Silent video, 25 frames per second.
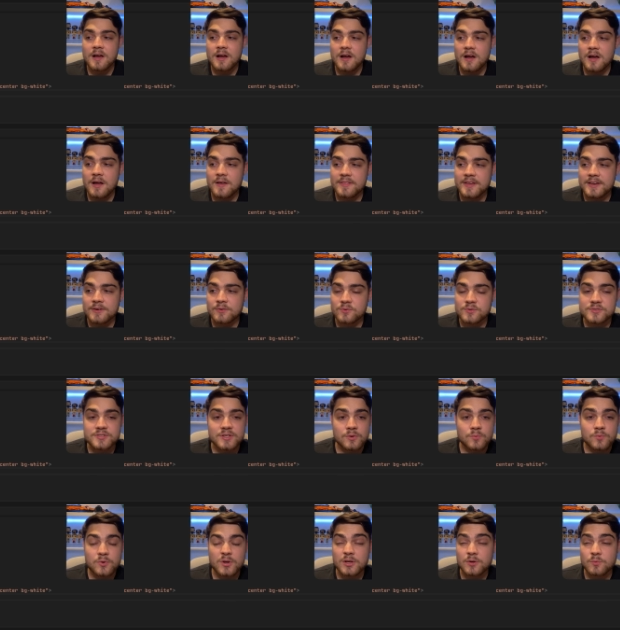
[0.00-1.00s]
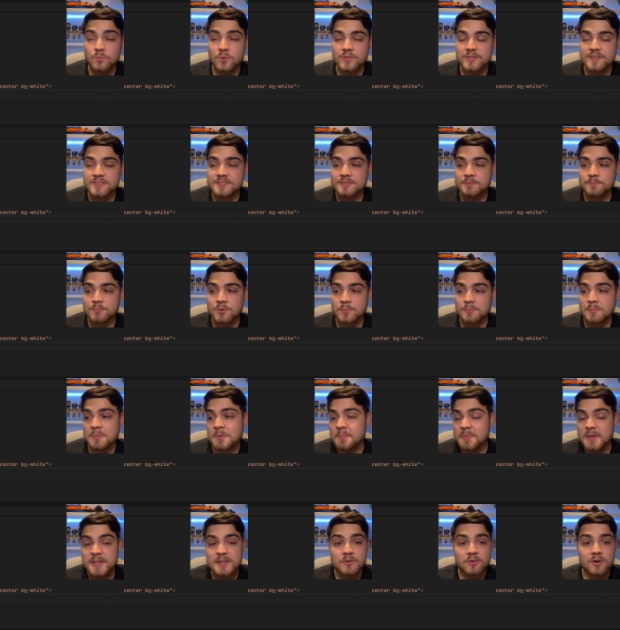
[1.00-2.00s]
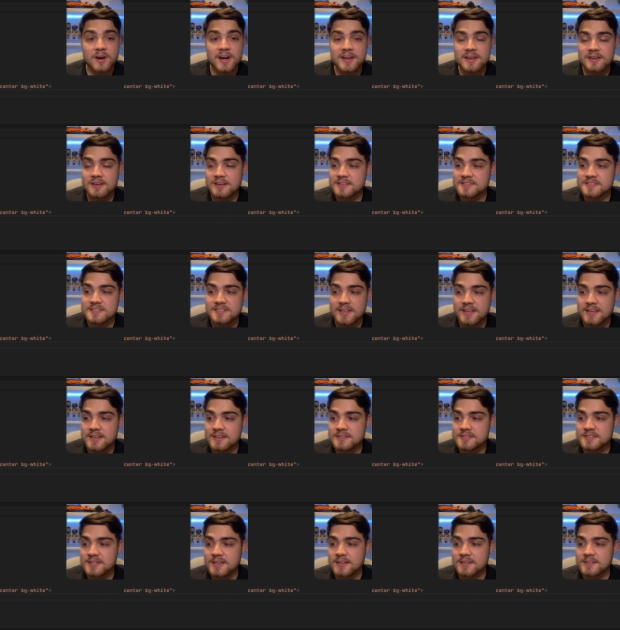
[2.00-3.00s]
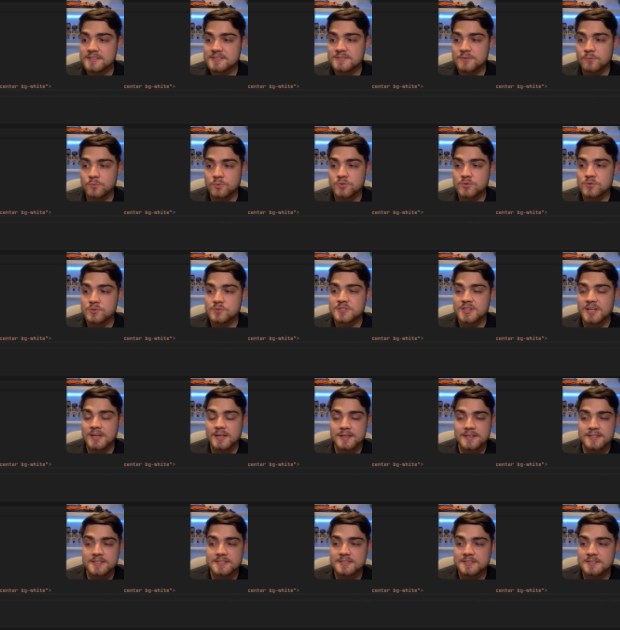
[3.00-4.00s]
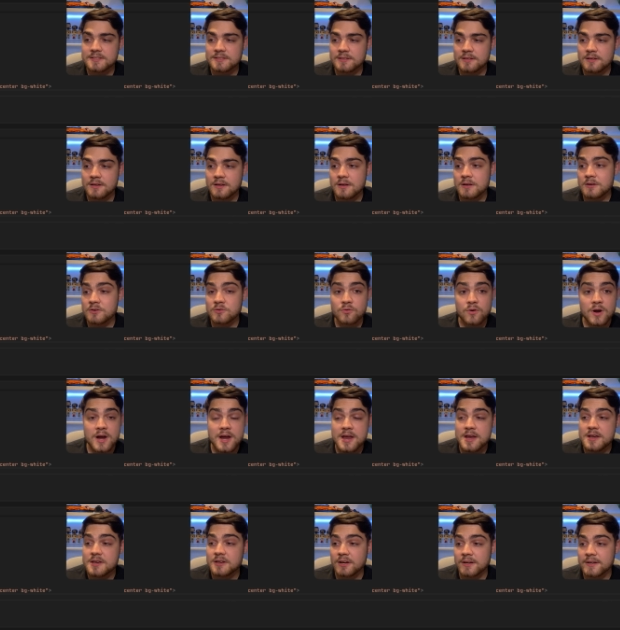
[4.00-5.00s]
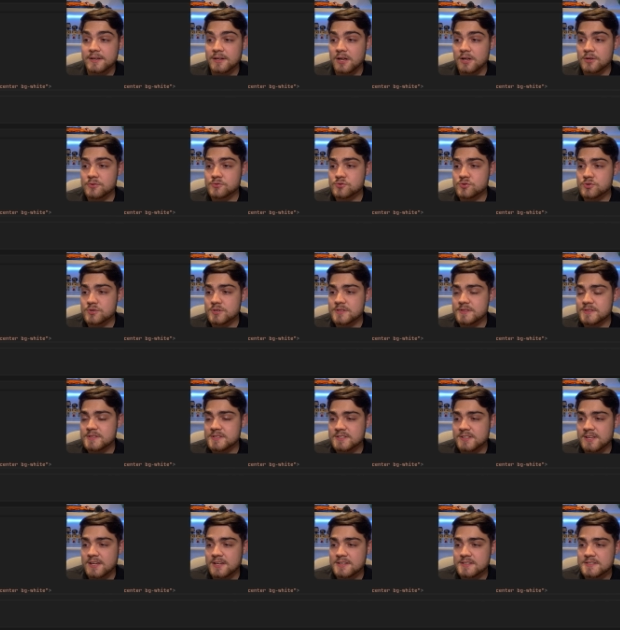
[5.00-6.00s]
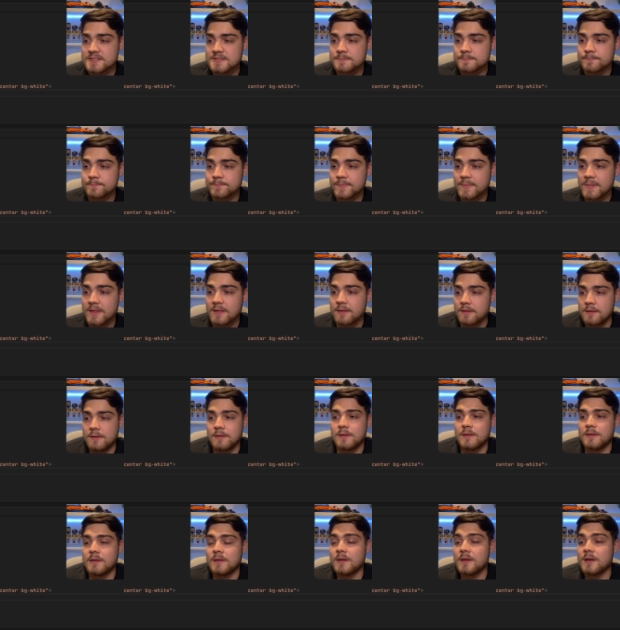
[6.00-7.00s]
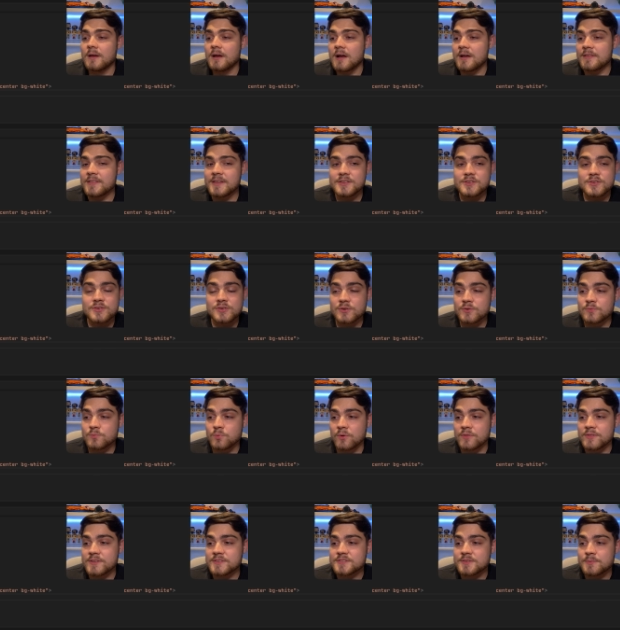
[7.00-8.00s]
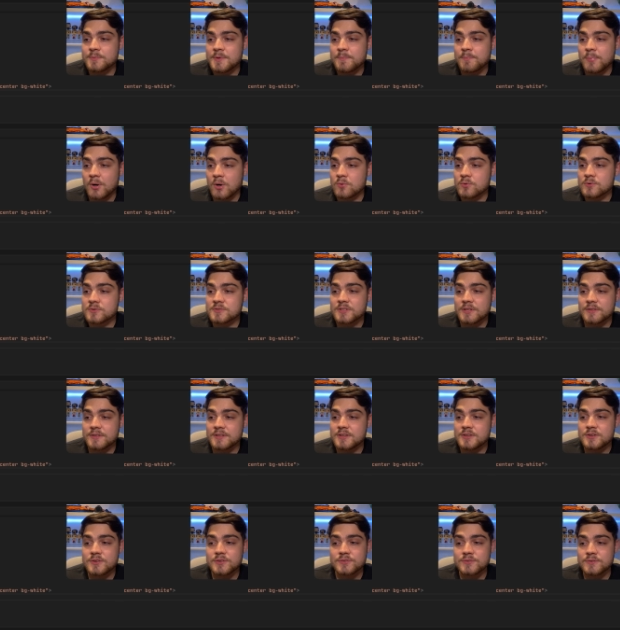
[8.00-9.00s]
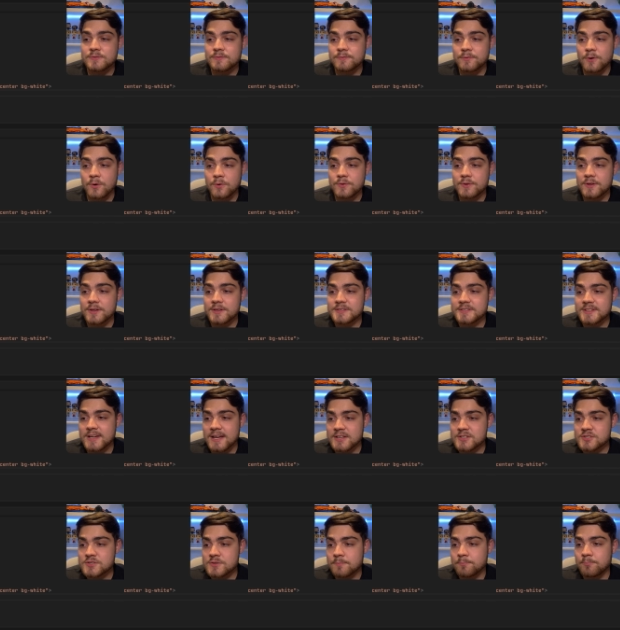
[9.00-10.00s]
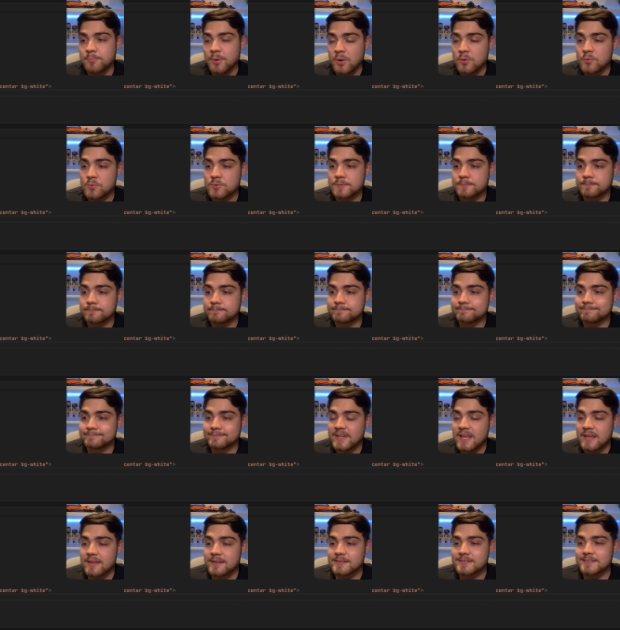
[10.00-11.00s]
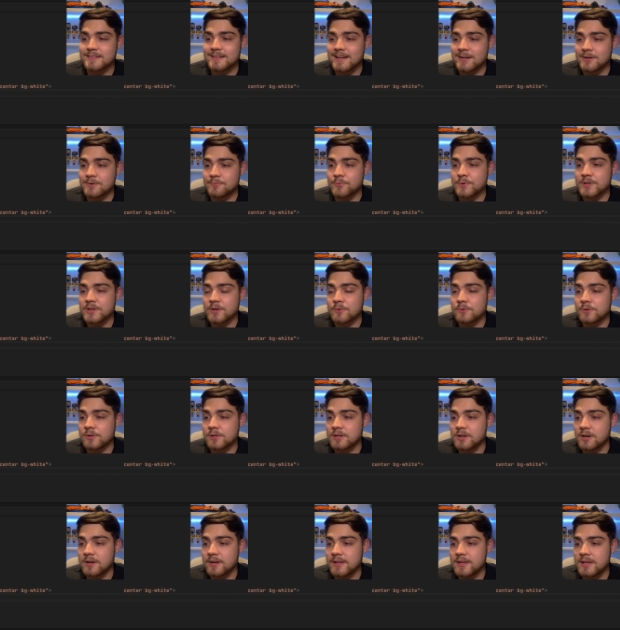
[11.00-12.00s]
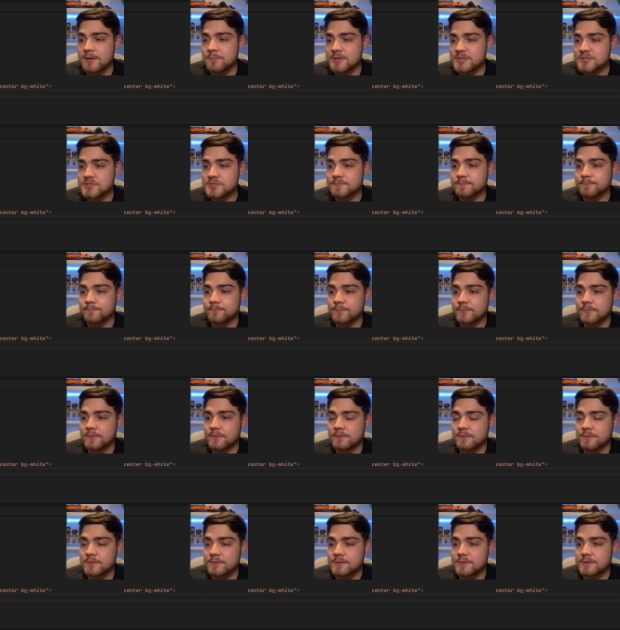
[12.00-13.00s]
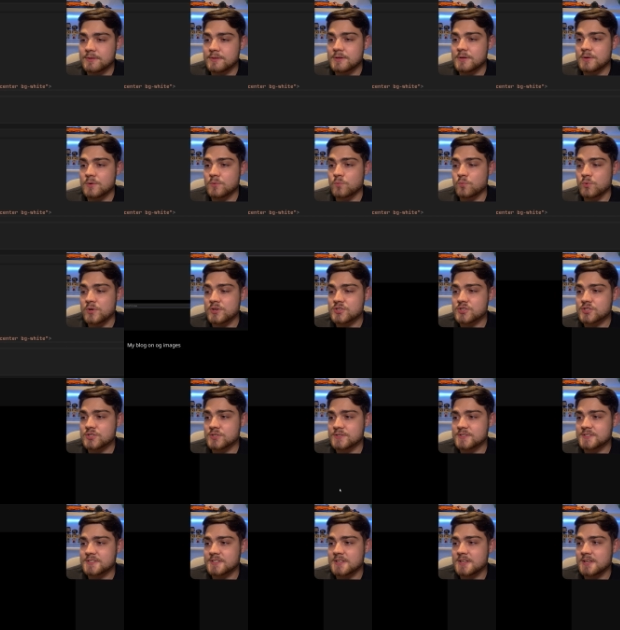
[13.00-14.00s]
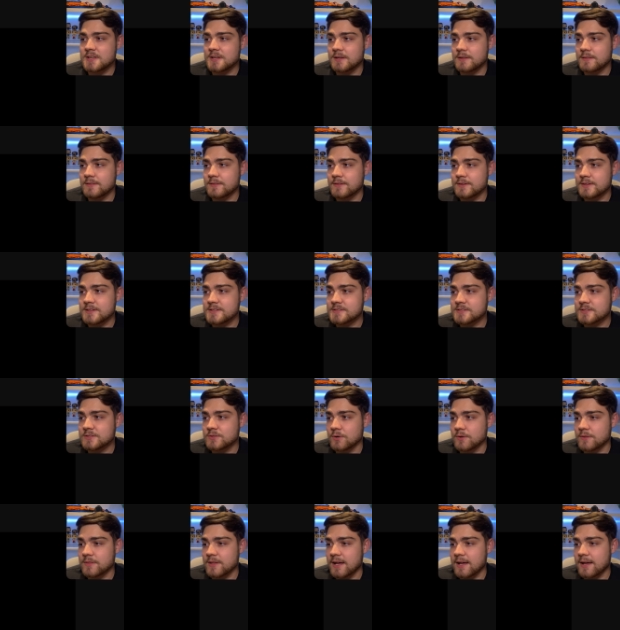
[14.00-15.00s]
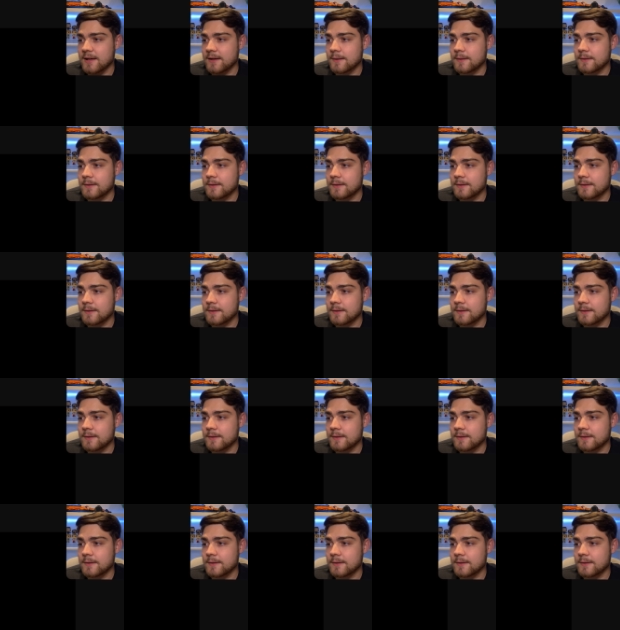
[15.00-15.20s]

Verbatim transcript: And then also we're going to want this to probably be gray, let's say in text. So we'll do text uh, gray 900 in this case. And then you could want this to be bold or something. You could do font dash bold. So now if we go look at our image, we should see that it's got that